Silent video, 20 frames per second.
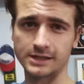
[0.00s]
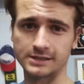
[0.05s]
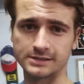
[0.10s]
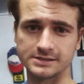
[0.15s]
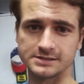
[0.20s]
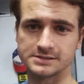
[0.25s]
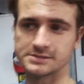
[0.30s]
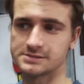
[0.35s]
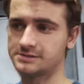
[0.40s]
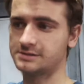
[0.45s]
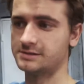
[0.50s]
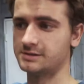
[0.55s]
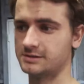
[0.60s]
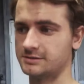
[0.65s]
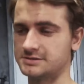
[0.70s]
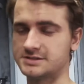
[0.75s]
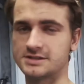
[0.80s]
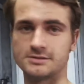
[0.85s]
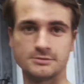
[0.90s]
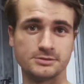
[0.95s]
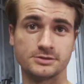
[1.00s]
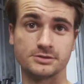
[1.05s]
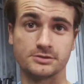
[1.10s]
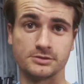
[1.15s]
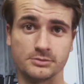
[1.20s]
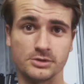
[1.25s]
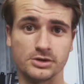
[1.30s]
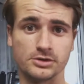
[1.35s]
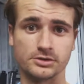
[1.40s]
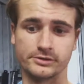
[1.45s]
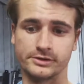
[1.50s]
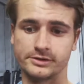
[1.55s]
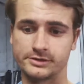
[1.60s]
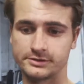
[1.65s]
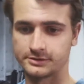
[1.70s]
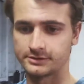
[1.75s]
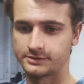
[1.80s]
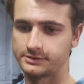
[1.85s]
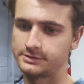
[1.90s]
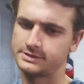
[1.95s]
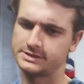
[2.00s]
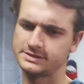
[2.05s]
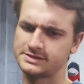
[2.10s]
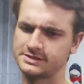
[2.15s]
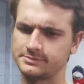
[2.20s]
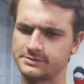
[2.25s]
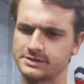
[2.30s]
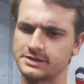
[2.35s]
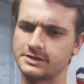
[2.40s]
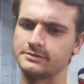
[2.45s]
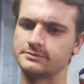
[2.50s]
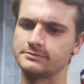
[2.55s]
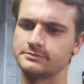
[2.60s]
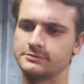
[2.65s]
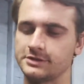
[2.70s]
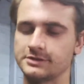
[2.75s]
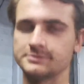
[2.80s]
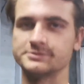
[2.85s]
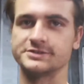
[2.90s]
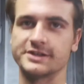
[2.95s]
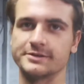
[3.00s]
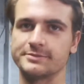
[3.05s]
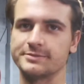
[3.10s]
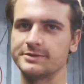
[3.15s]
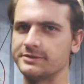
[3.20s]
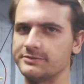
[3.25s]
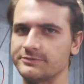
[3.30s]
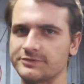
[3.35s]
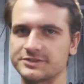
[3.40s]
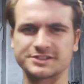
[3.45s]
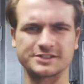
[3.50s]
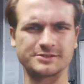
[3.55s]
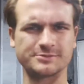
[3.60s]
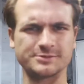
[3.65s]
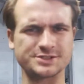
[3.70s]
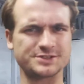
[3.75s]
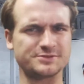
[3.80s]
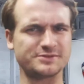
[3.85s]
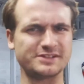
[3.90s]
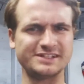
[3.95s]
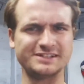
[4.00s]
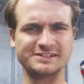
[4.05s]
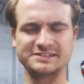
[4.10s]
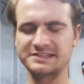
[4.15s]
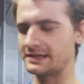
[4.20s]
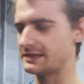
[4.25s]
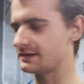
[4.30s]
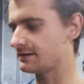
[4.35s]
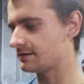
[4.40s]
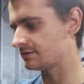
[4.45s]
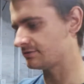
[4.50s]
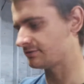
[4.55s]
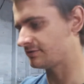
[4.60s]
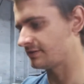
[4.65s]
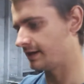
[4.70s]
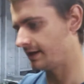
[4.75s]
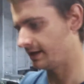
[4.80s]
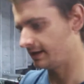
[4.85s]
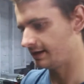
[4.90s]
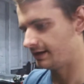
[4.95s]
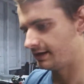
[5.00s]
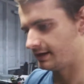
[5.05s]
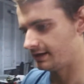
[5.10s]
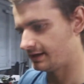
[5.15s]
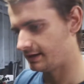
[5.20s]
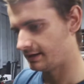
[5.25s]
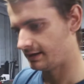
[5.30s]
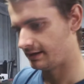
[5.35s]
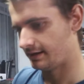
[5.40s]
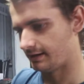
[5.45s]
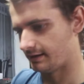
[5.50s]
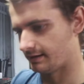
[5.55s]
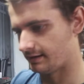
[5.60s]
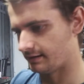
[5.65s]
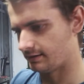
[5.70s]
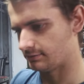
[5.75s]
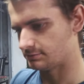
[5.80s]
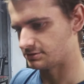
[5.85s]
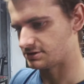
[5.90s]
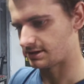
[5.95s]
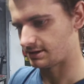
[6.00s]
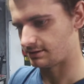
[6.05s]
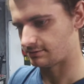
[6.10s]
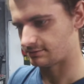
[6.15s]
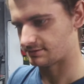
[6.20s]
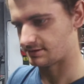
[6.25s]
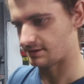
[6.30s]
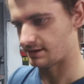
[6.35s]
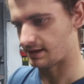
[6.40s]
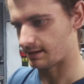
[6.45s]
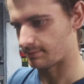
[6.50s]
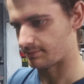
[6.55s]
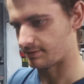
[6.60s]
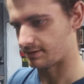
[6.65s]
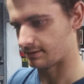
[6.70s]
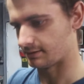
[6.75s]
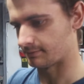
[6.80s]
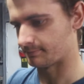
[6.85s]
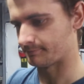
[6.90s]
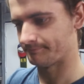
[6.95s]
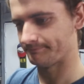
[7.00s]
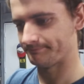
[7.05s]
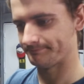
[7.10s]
at least, you know, until we throw the motor in, or unless something comes up and for some reason we need to take it off, which I don't see happening,